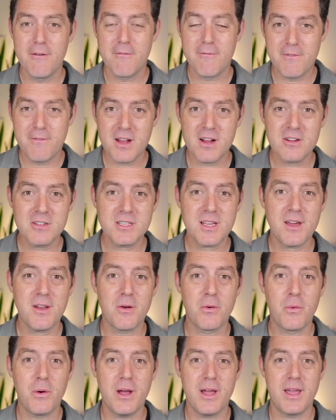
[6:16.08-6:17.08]
figures out
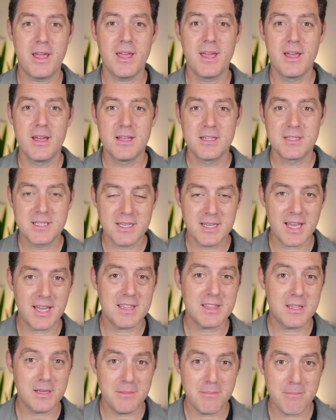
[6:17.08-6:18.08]
a way to
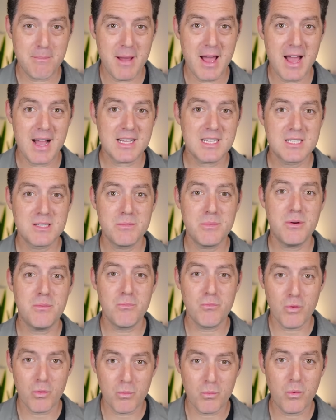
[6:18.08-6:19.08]
get the
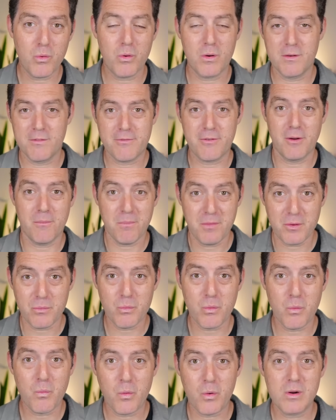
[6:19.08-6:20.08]
maximum reward from the
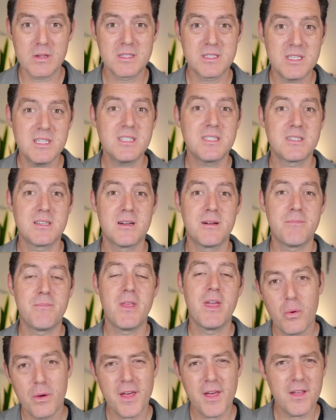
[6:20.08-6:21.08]
reward system
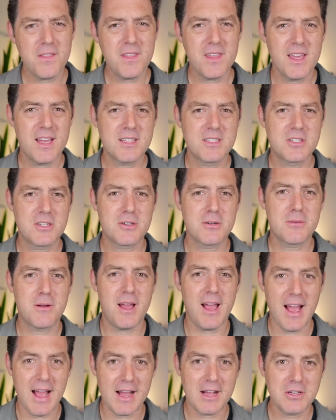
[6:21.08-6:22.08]
without the answer
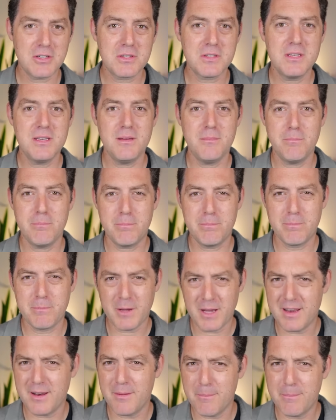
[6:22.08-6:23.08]
actually
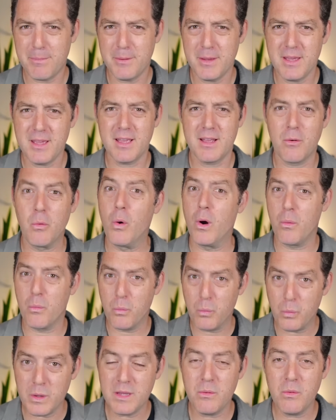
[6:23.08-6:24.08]
kind of being what
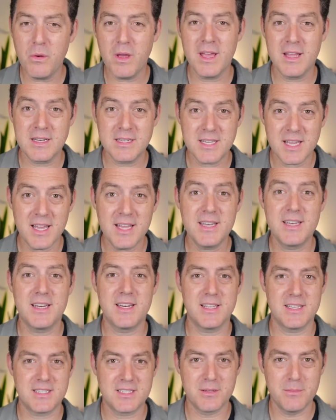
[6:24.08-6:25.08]
we intended
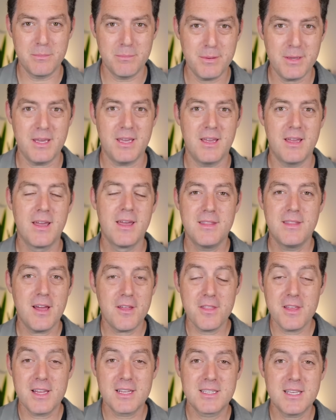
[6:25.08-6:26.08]
it to be. Now,
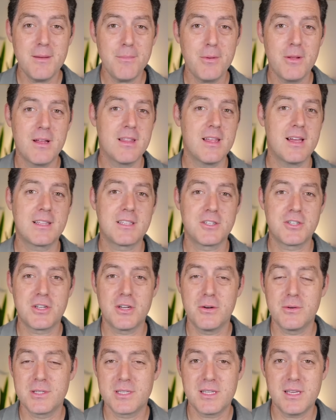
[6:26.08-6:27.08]
the example I like to
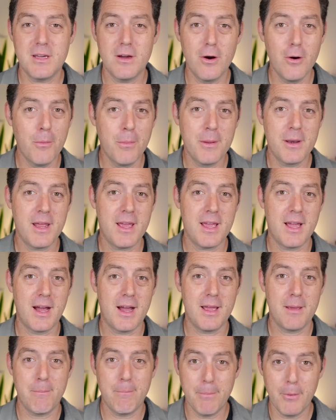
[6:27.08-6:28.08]
show is the
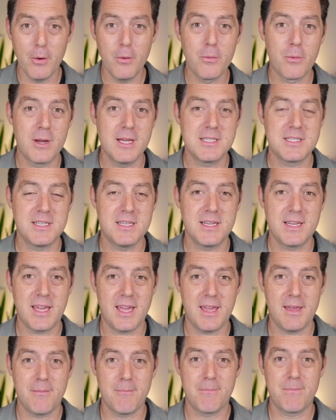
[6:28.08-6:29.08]
OpenAI boat racing
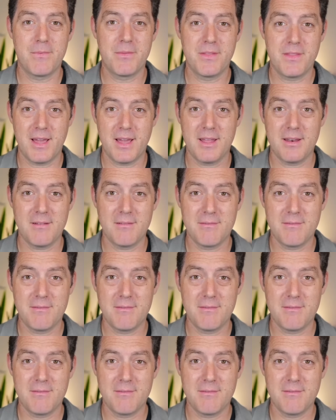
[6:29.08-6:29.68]
game that